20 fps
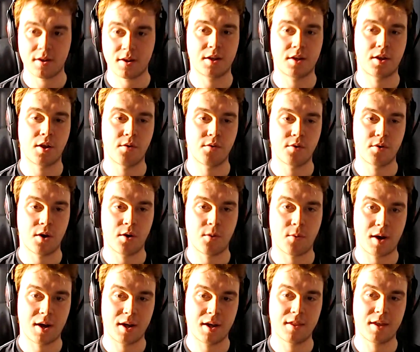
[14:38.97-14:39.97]
I don't know
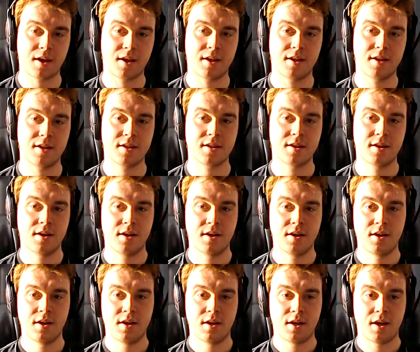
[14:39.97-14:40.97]
why that is,
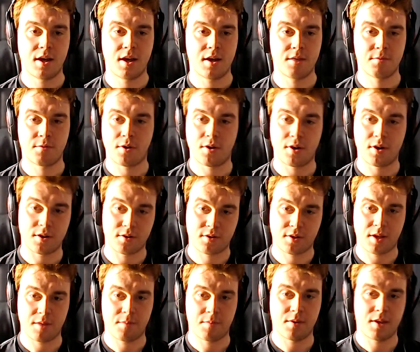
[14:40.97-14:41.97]
so I was
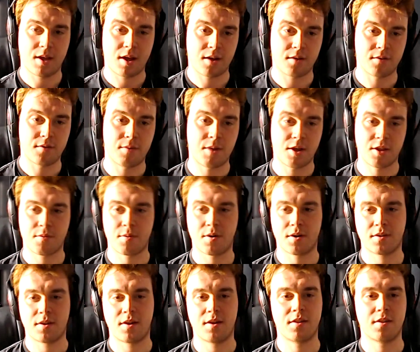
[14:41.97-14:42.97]
keeping an eye on the
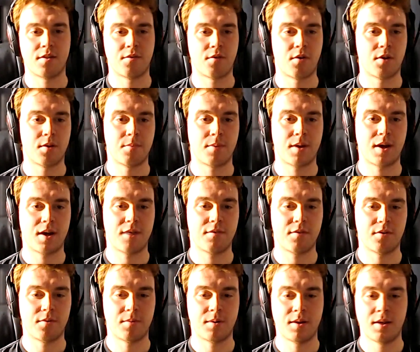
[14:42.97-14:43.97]
benchmarks as they're rolling by
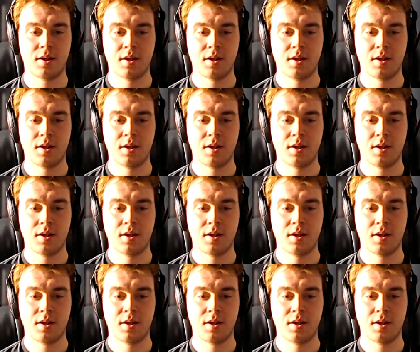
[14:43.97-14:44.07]
for me.